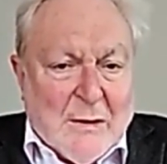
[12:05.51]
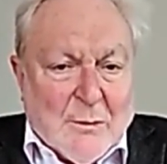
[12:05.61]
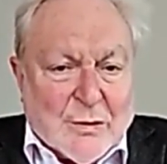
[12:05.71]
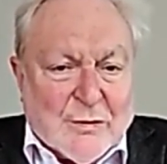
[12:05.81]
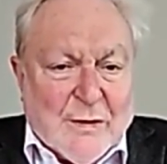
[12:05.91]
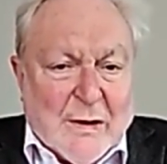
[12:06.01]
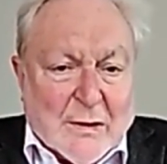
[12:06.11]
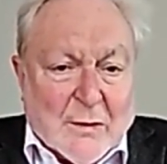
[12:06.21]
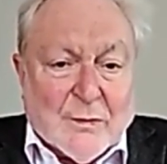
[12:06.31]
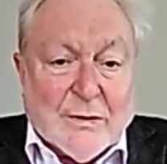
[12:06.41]
which very
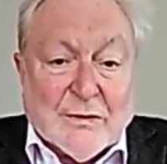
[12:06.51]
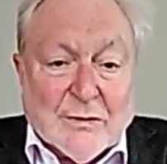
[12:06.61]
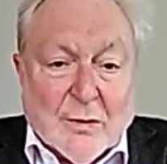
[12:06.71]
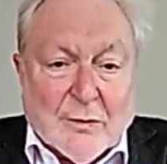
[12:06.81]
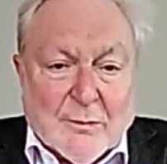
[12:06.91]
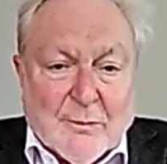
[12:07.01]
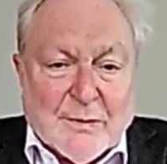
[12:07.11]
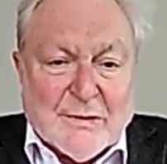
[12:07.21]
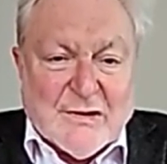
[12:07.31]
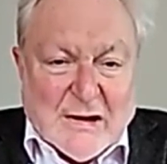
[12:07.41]
often is not
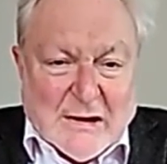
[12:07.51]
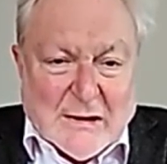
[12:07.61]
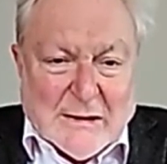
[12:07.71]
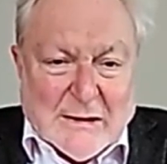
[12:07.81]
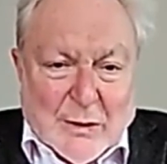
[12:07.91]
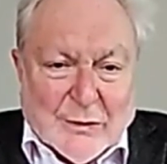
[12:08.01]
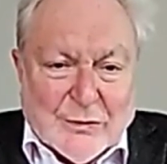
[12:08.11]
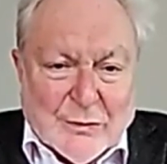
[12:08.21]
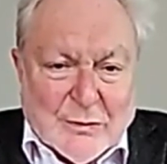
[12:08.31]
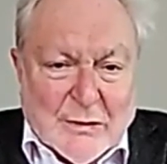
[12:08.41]
particularly well
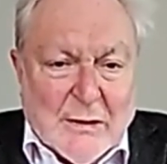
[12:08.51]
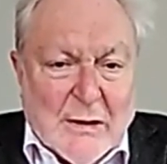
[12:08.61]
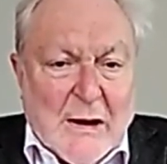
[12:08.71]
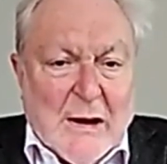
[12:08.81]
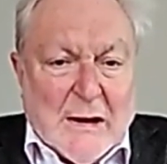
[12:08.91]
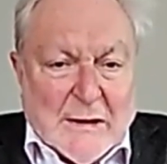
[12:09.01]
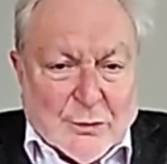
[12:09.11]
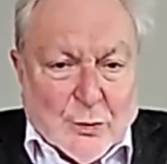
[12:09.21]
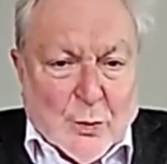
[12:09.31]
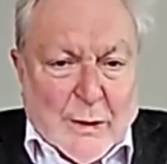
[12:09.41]
suited, is
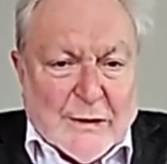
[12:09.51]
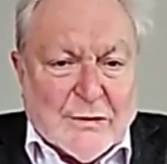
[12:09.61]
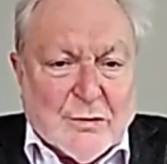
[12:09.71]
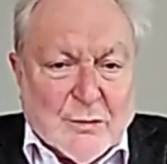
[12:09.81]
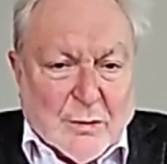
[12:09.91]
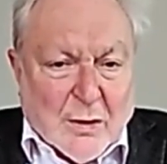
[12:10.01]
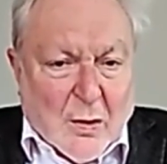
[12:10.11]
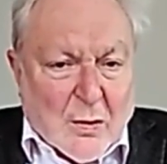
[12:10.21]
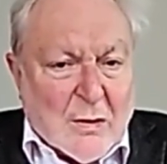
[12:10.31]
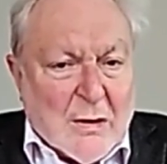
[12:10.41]
always too
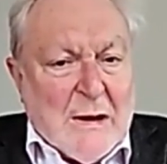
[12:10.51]
long,